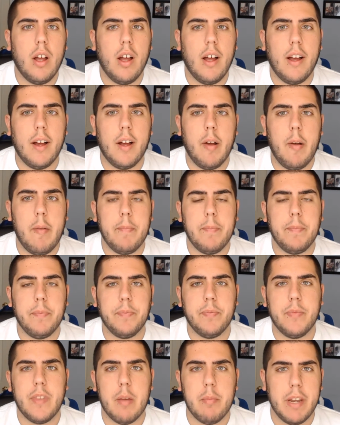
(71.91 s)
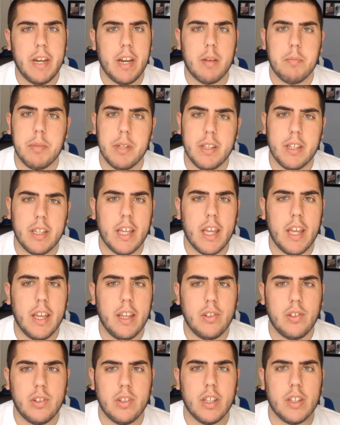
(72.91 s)
That may not be the
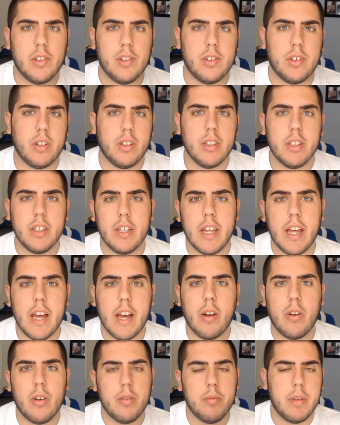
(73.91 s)
case necessarily now.